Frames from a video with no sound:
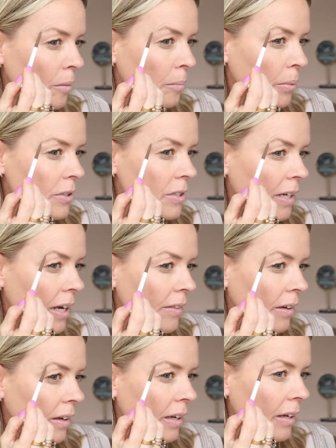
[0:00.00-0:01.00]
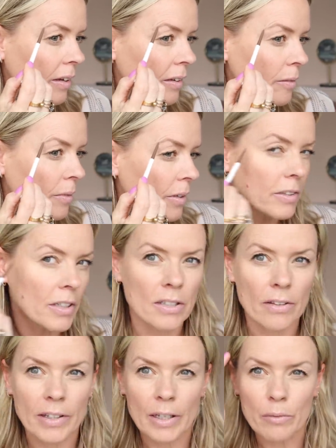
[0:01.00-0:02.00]
put together, just
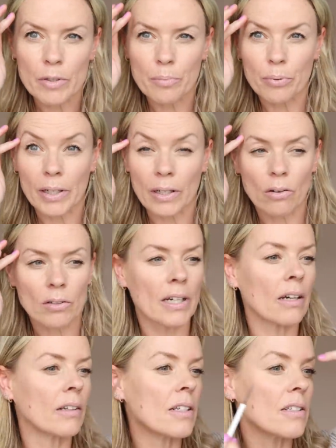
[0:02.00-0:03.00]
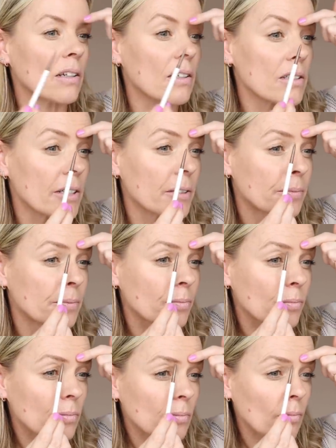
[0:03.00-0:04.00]
I think it was pre-lockdown they started.
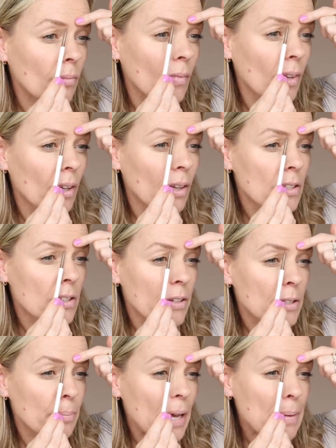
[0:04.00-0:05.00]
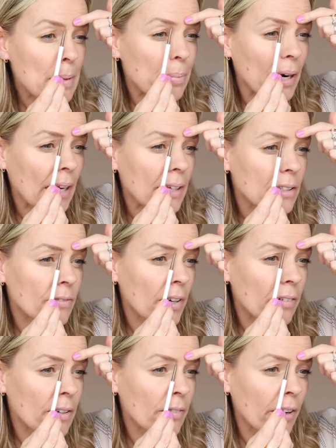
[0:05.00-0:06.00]
So it's a baby brand,
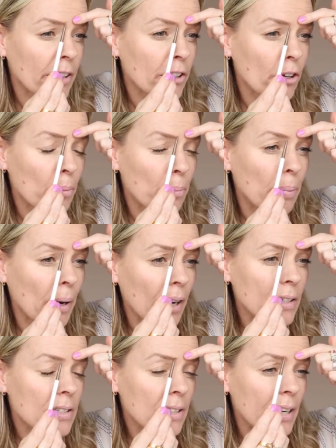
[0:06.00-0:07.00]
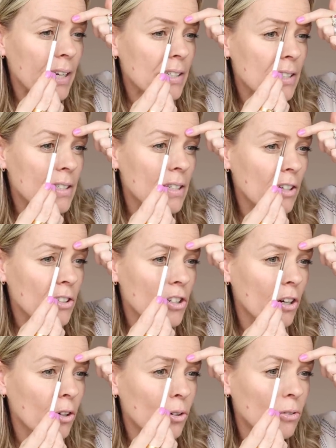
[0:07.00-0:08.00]
very, very new, but it's such
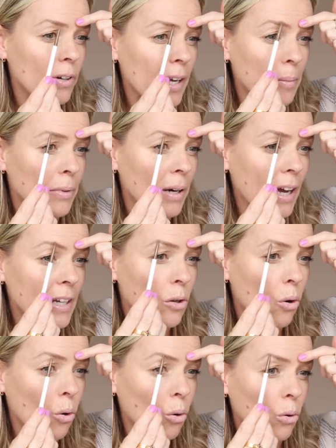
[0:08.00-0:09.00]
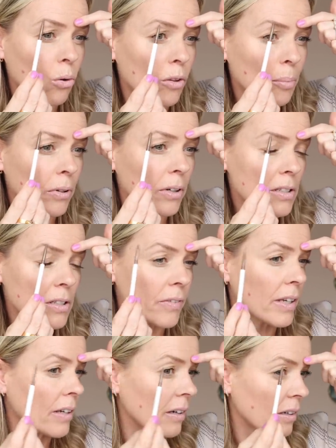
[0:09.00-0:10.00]
a great brand. All the products are
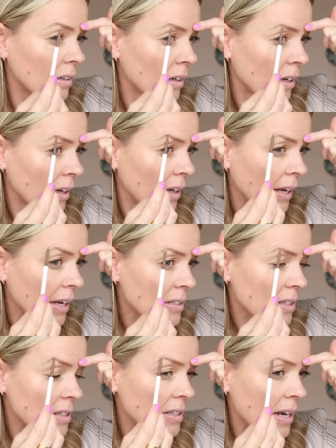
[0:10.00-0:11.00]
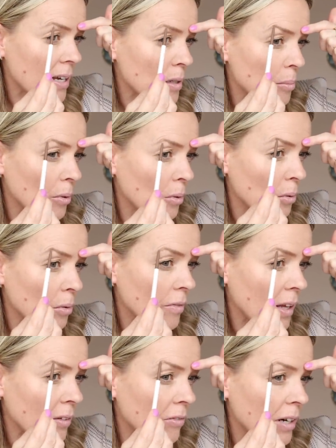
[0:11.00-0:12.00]
vegan, it's sustainable,
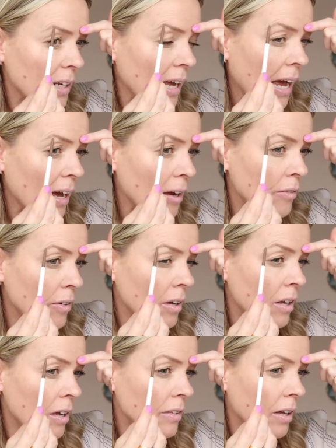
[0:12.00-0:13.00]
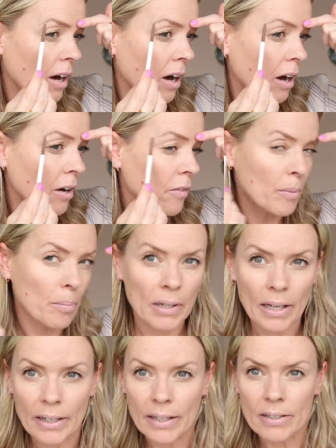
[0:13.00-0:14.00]
they really have the heart of the
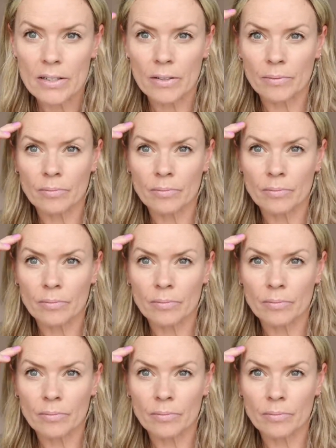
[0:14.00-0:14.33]
planet